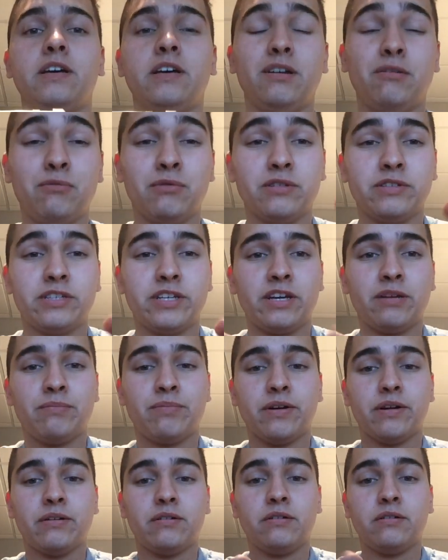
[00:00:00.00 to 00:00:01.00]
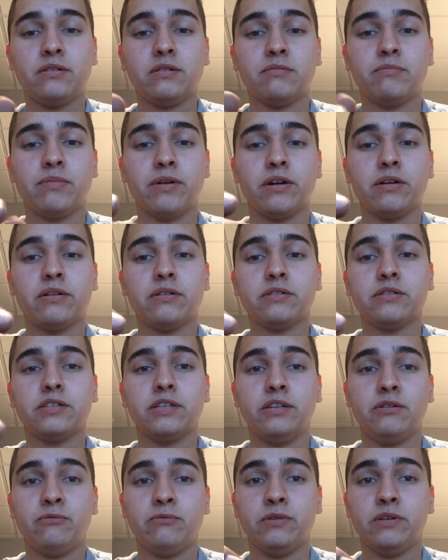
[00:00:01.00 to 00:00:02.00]
It will take barrels,
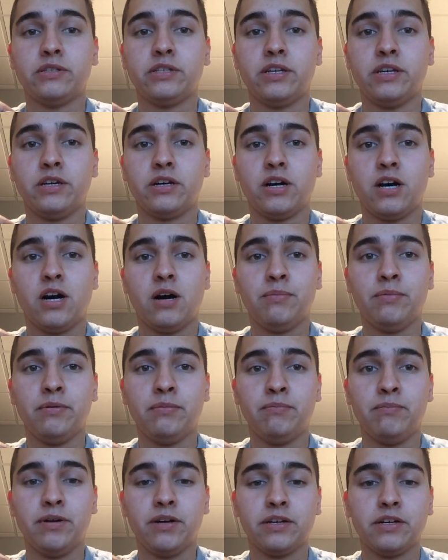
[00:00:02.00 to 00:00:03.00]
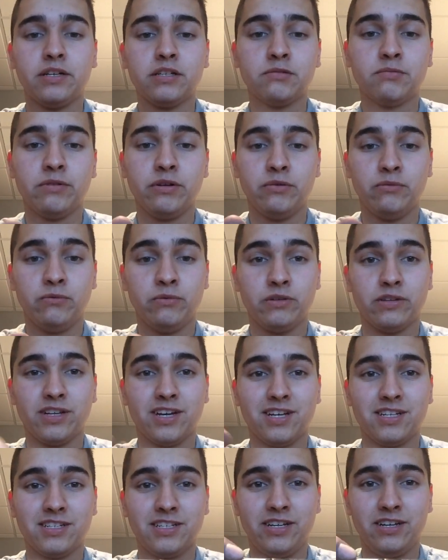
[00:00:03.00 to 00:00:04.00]
and it will take hop-up buckings, but it will
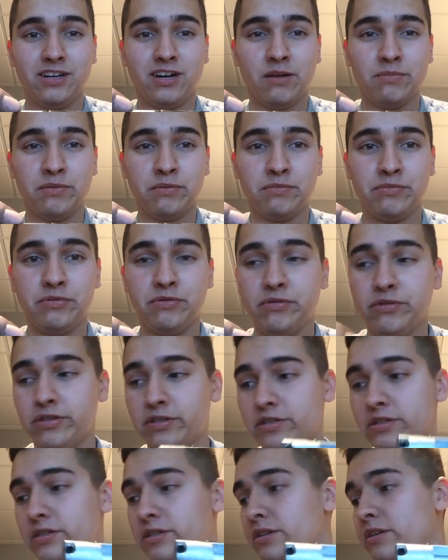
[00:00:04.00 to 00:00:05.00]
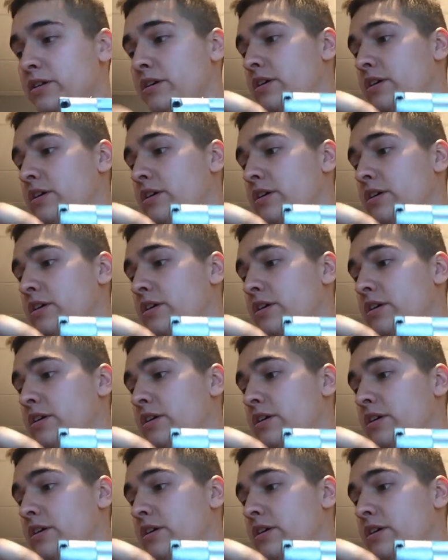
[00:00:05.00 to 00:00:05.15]
not take hop-up units.